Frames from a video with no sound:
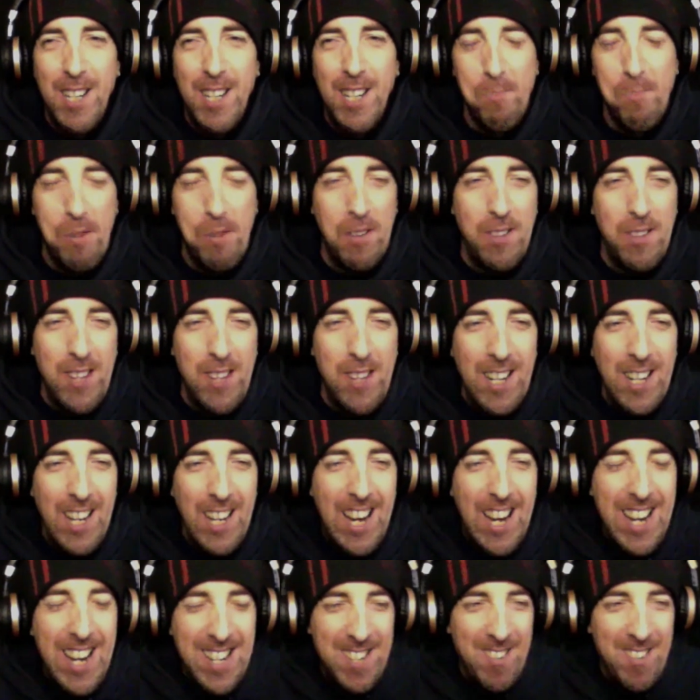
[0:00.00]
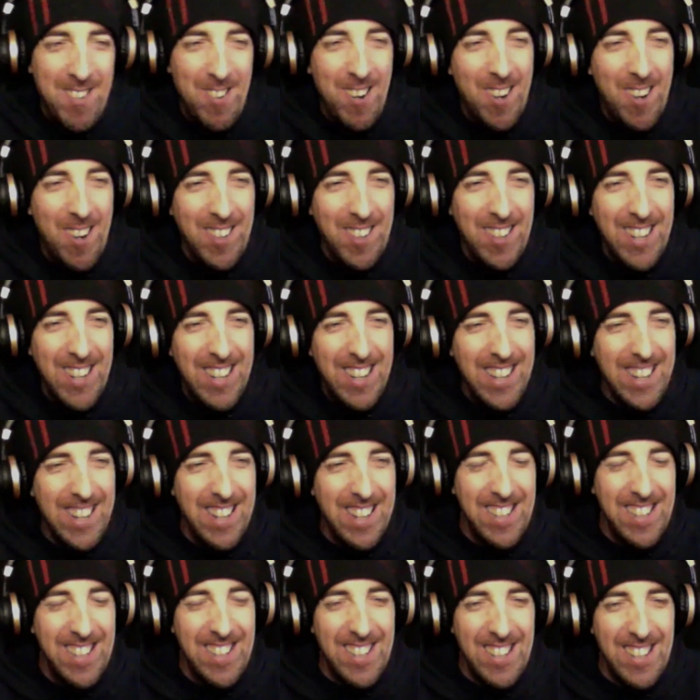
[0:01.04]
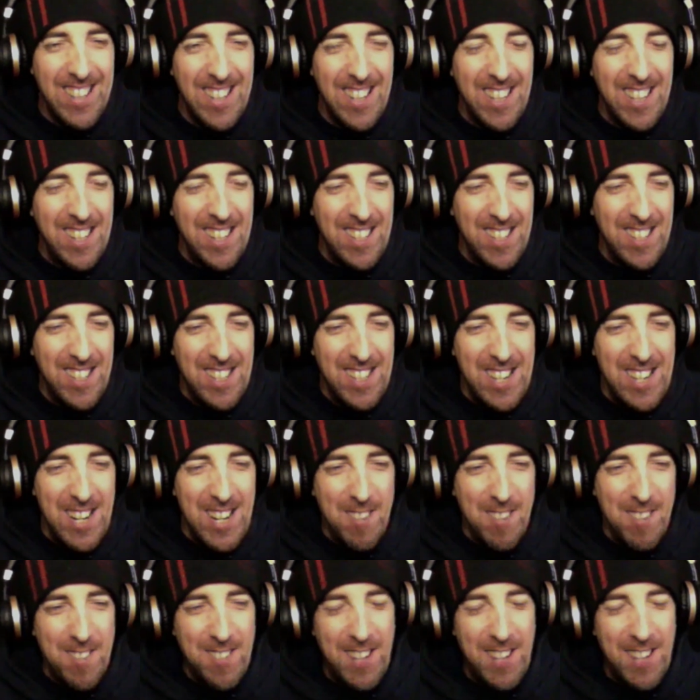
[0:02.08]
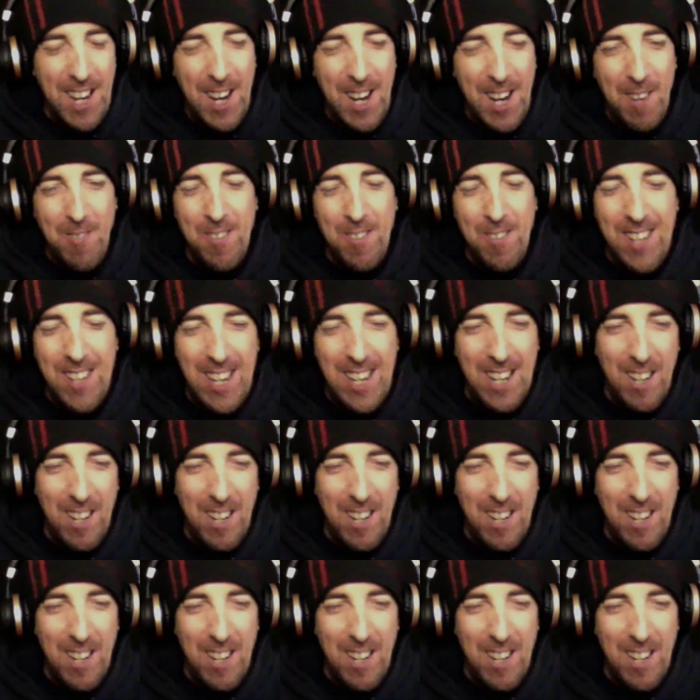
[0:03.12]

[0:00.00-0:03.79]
but then later on in the years after that,